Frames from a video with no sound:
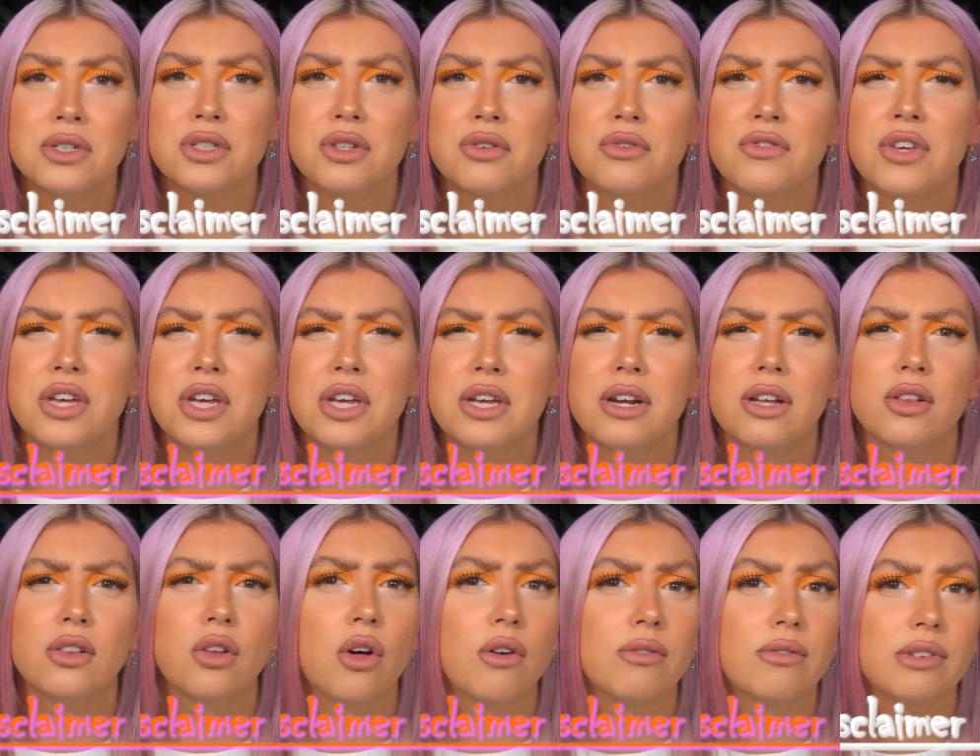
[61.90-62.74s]
so if you hear a
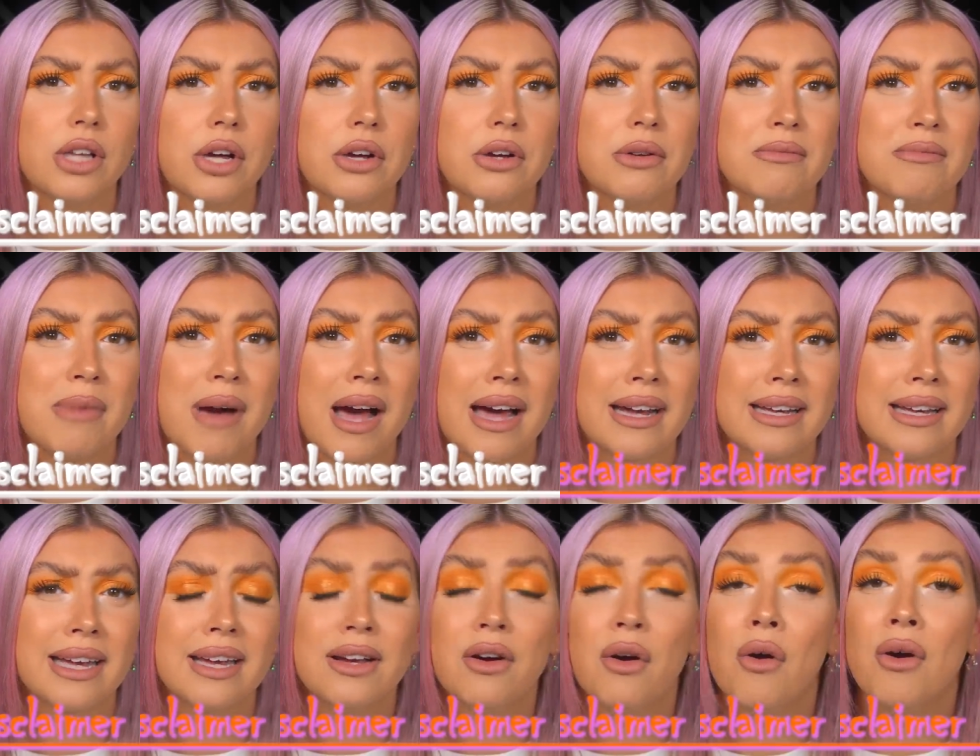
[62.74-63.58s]
lot of loud
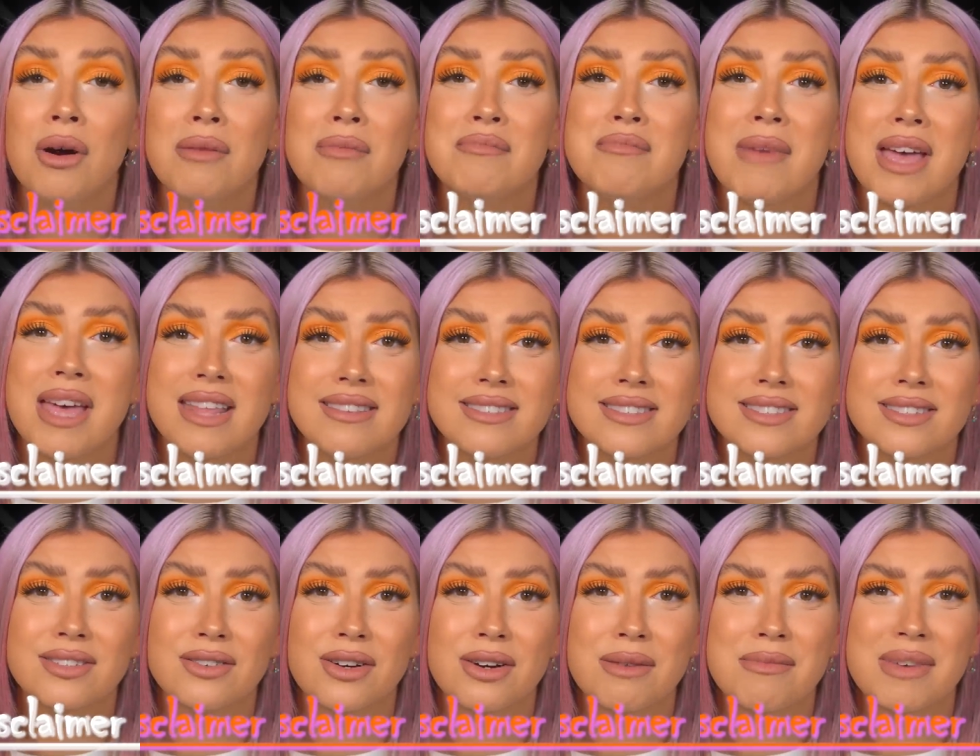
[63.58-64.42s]
banging or men
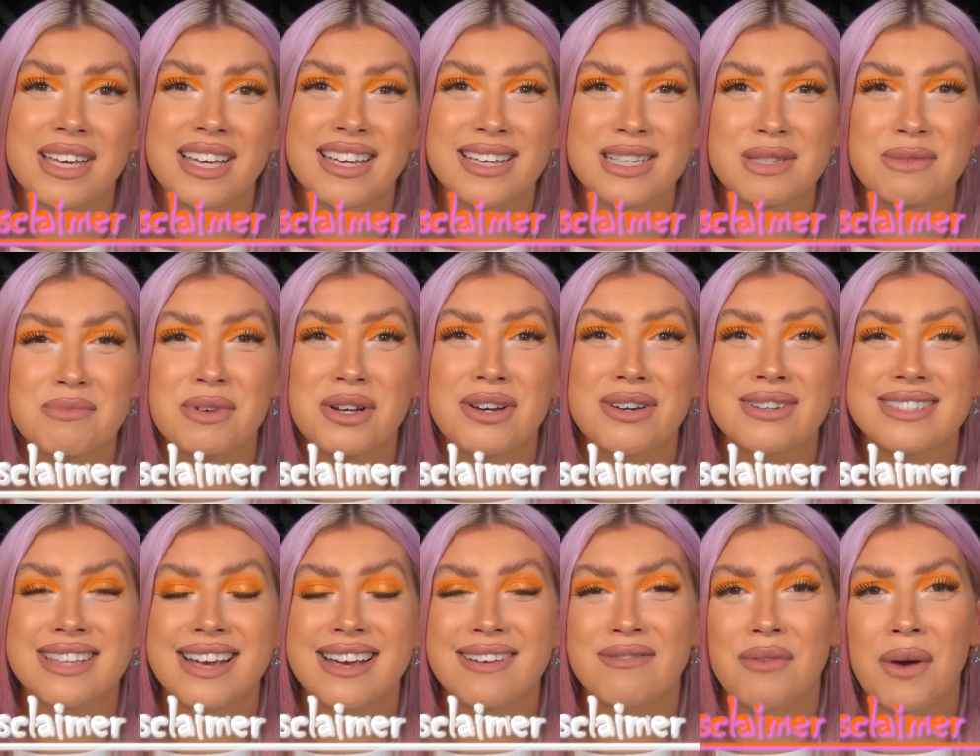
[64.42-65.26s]
screaming, it's because
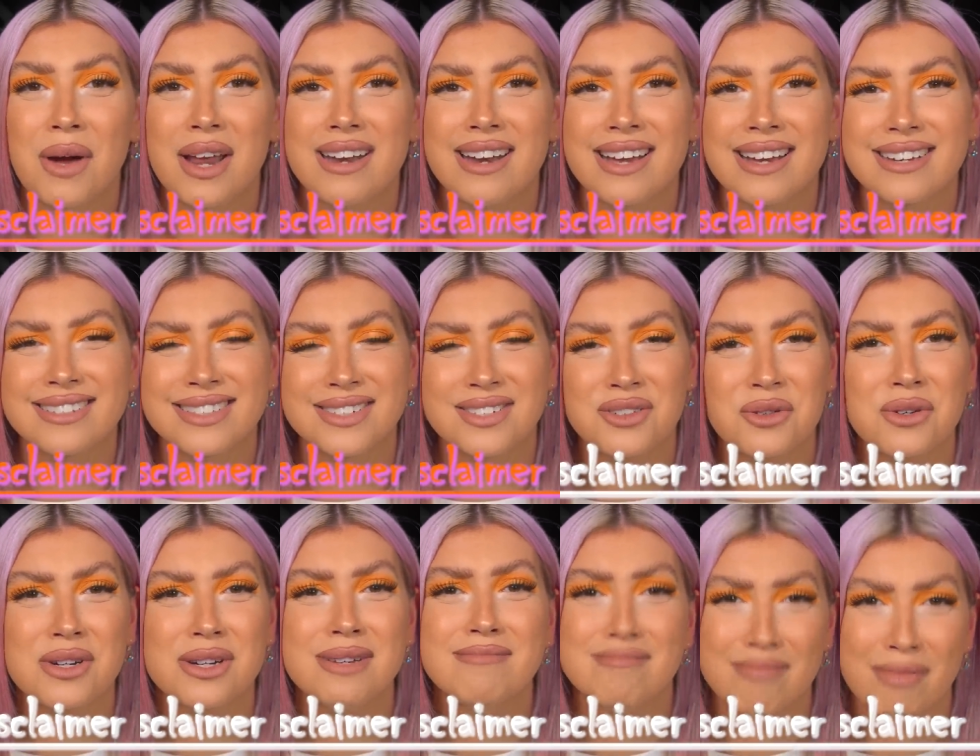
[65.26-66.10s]
I've went next
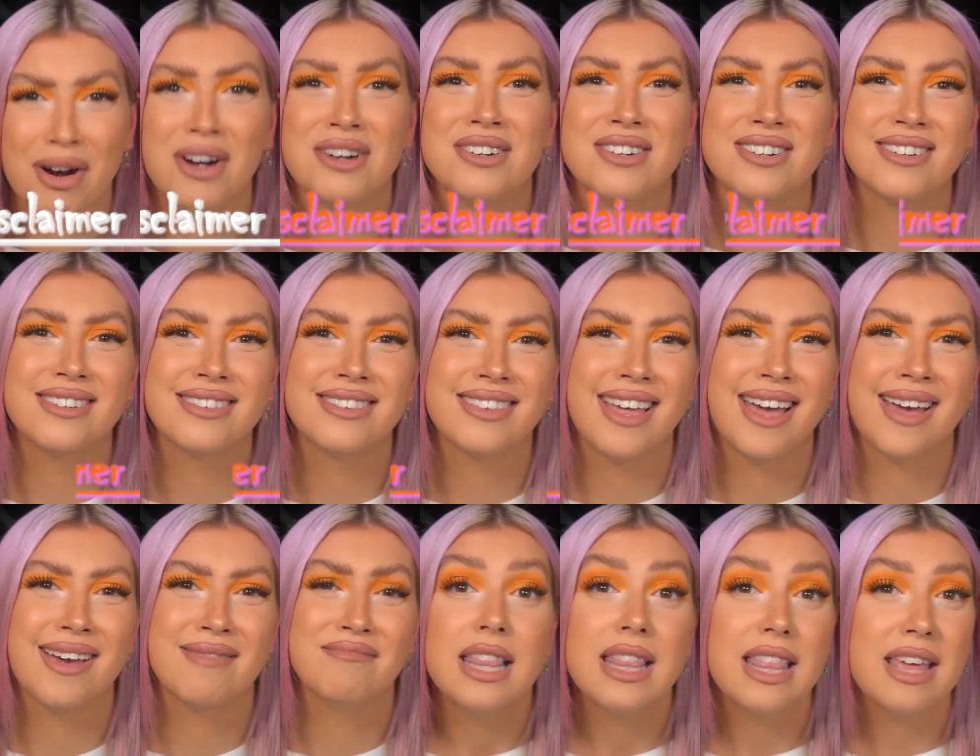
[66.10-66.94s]
door and murdered
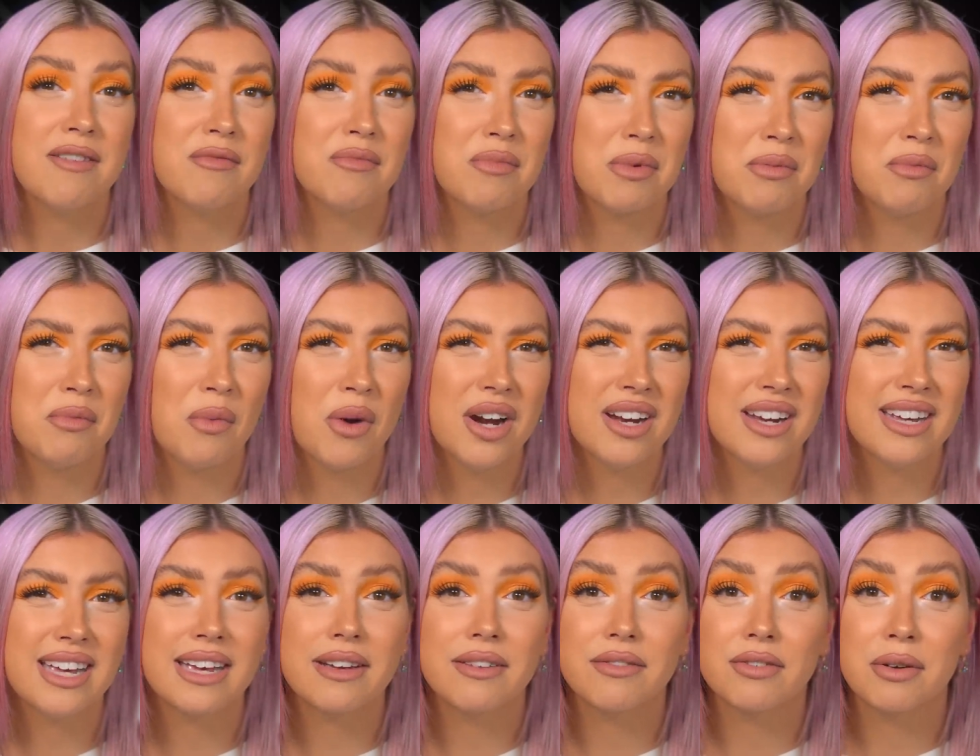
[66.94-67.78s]
them. They've been
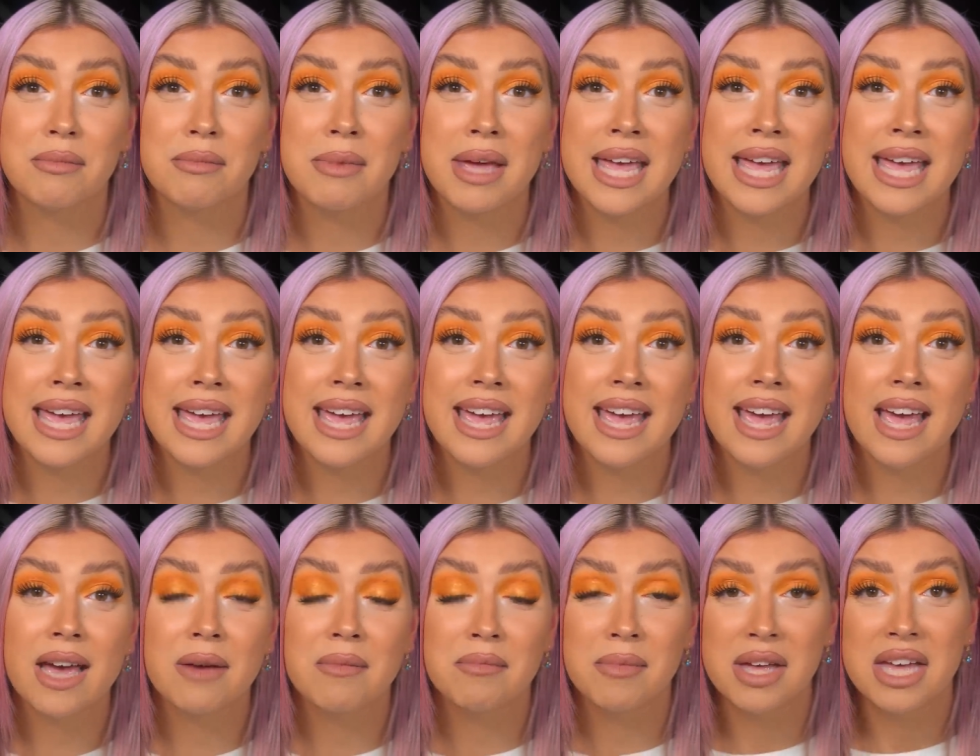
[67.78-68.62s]
working from eight
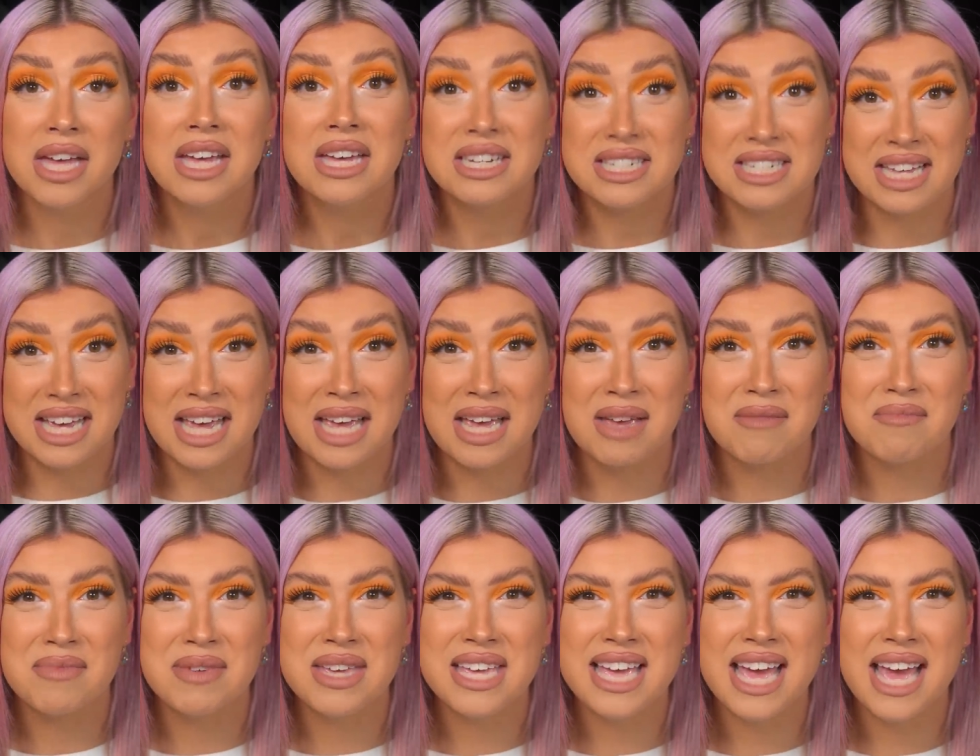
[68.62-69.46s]
A M to eight
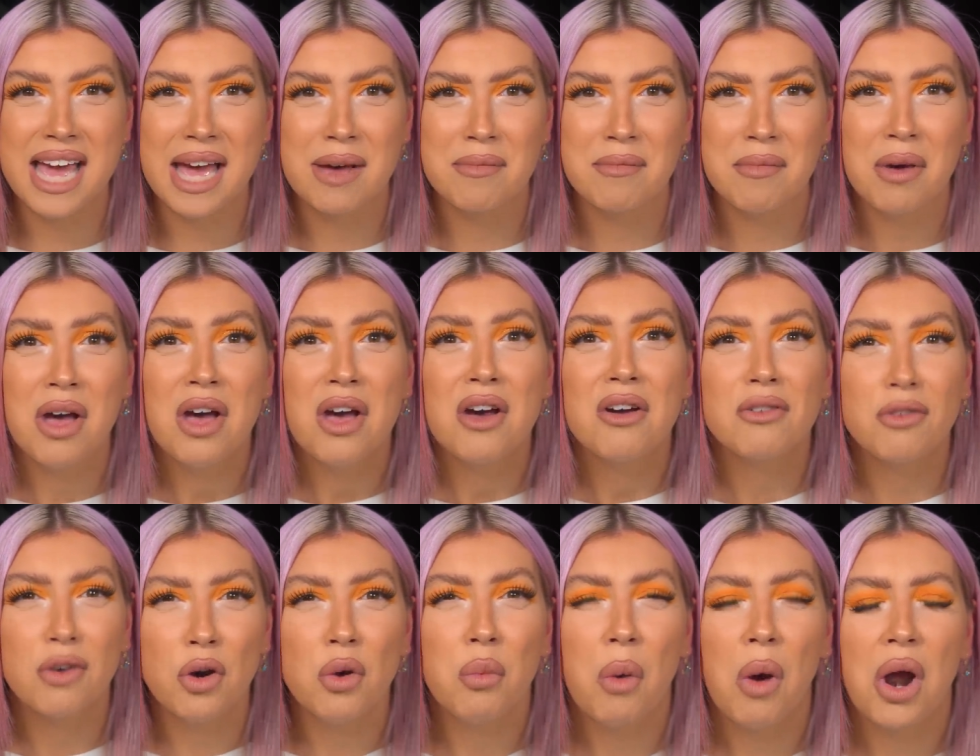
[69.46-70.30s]
P M
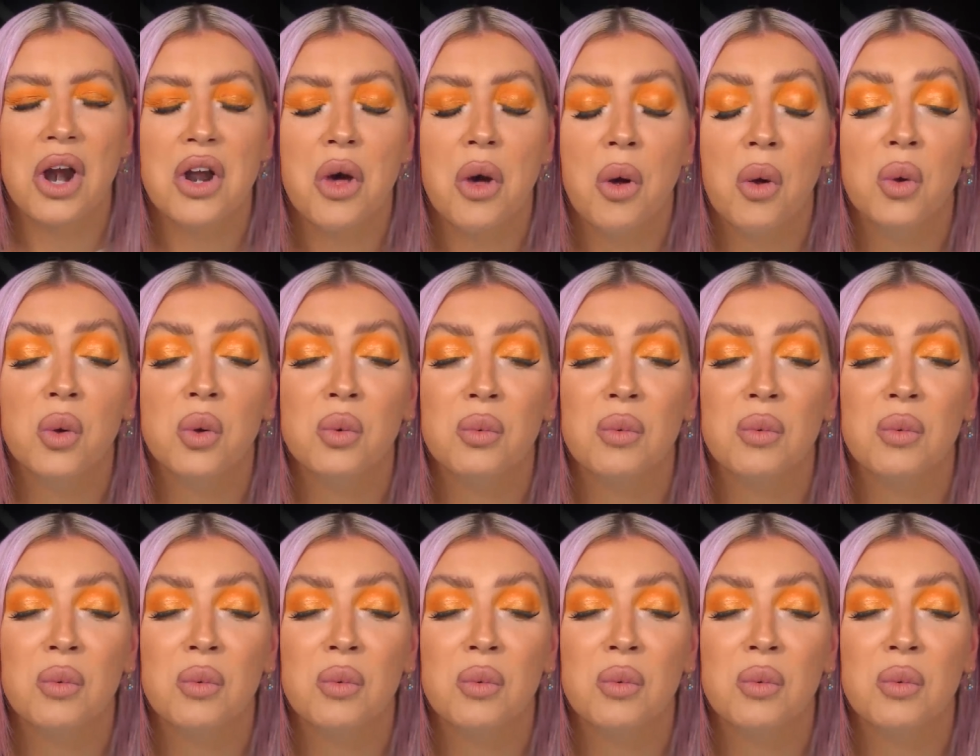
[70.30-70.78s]
for one whole